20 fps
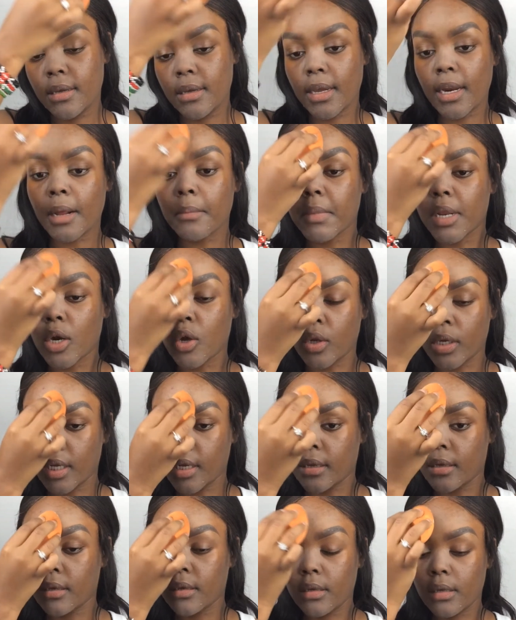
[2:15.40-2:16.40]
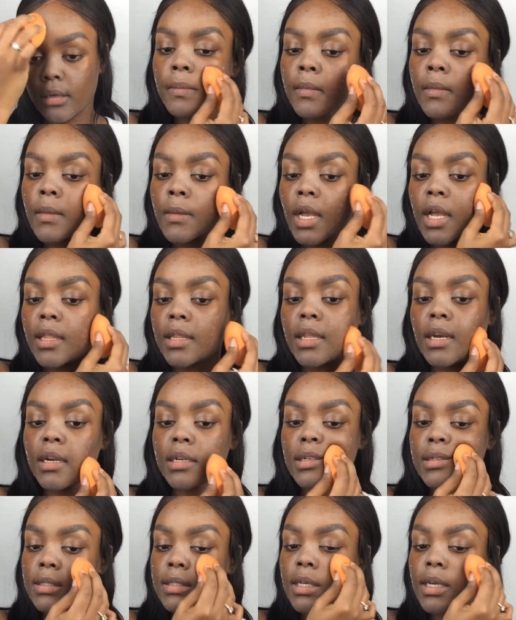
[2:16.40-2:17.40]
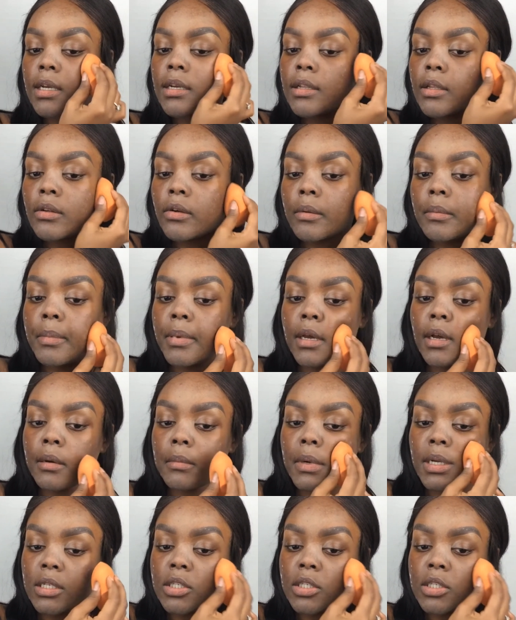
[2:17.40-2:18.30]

And I mean all day. And then I'll just take a little bit on my